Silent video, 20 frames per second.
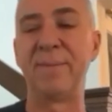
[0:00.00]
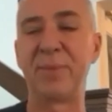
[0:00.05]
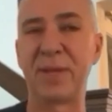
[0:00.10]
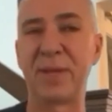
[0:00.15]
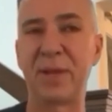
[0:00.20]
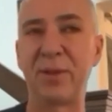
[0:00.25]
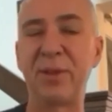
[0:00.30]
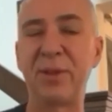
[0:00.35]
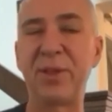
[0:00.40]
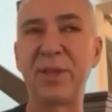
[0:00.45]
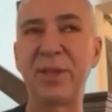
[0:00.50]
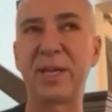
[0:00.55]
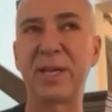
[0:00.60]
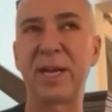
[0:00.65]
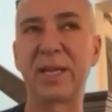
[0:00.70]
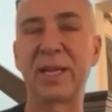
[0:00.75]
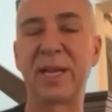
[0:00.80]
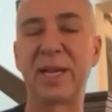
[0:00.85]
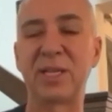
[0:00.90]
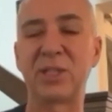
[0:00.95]
The other thing that
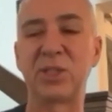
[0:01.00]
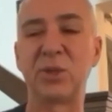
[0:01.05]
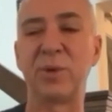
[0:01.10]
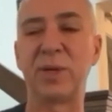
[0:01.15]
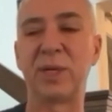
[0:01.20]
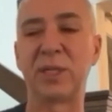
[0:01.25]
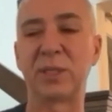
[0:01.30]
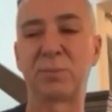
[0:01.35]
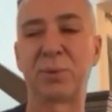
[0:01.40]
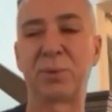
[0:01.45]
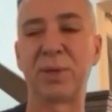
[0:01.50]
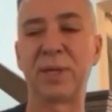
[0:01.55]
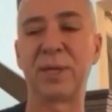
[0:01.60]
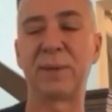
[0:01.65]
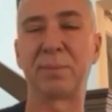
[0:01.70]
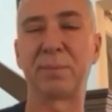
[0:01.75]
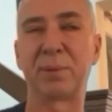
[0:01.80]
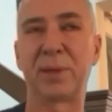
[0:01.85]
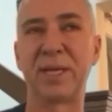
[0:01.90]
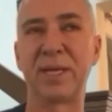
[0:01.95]
I like doing is putting
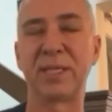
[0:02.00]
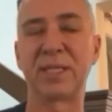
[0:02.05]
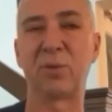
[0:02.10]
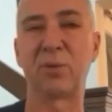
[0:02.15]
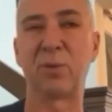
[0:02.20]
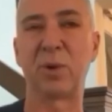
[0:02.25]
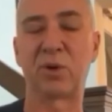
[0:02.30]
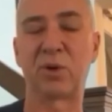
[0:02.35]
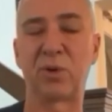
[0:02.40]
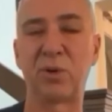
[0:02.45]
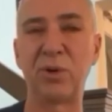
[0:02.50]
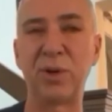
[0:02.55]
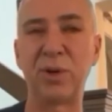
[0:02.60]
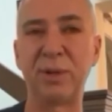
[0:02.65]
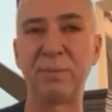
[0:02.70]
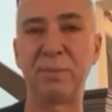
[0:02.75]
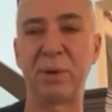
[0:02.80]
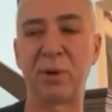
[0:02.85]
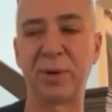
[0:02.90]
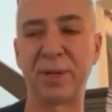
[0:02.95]
in place a
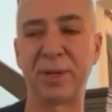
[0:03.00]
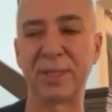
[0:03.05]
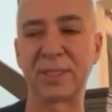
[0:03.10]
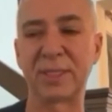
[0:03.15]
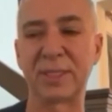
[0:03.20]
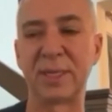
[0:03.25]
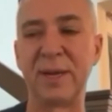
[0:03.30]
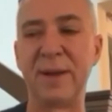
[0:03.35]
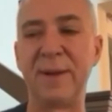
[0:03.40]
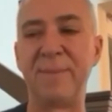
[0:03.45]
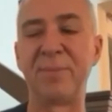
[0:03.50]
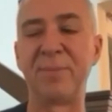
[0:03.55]
recruiting bonus